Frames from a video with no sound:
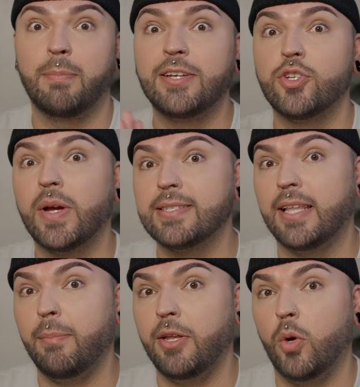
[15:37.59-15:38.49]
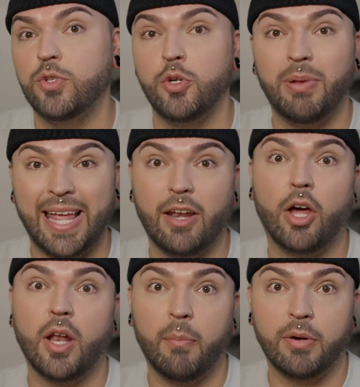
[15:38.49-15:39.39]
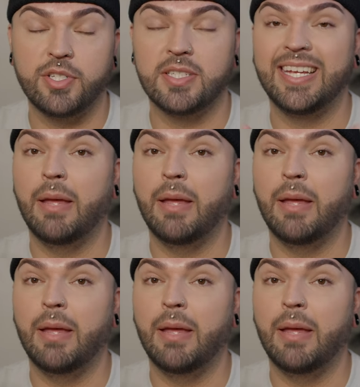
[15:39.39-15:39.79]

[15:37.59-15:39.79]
Make sure you guys let me know what you plan on not purchasing